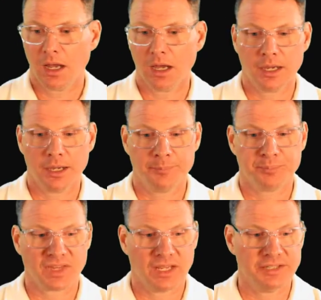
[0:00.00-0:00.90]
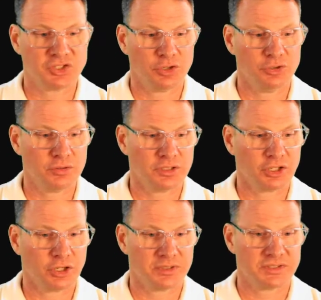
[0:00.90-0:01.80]
Um, and so you can
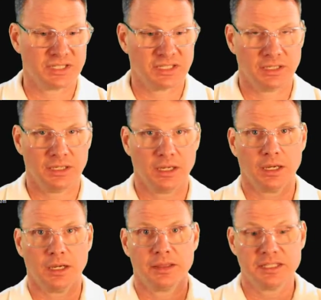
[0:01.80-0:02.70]
go and see uh,